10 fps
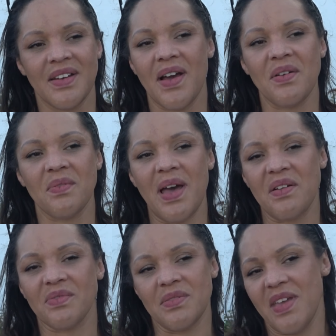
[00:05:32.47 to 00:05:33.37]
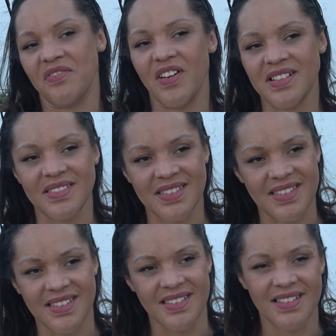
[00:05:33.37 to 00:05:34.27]
you know, I don't I don't really make
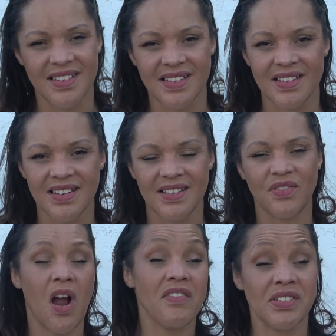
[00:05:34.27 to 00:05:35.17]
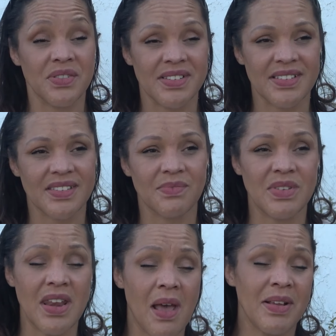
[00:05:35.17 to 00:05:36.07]
friends. Yeah. For obvious reasons,
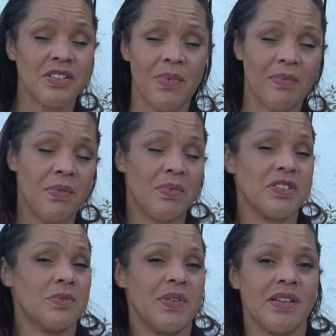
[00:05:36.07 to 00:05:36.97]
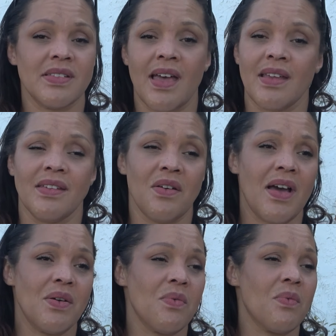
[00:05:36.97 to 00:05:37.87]
not because they're bad people, just because I, you
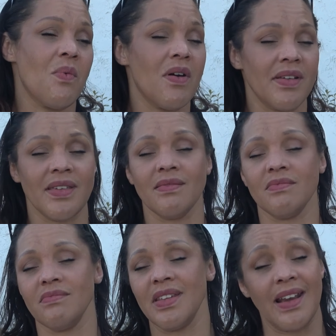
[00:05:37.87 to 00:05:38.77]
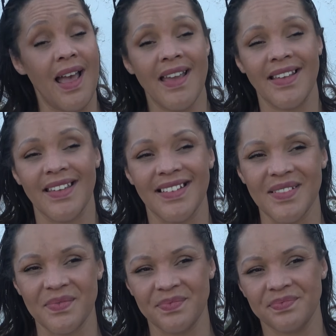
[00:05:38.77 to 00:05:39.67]
know, I don't want to get high again.